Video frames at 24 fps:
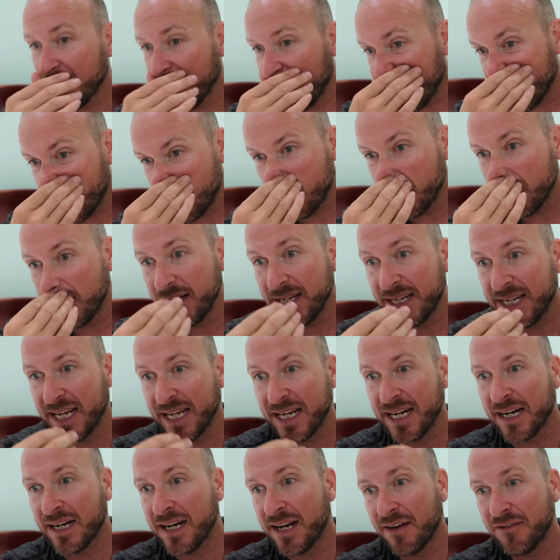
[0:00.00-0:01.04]
that I couldn't
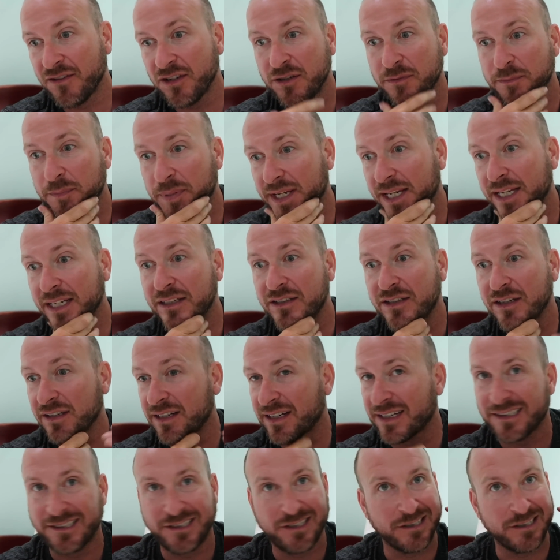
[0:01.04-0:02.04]
get enough speed to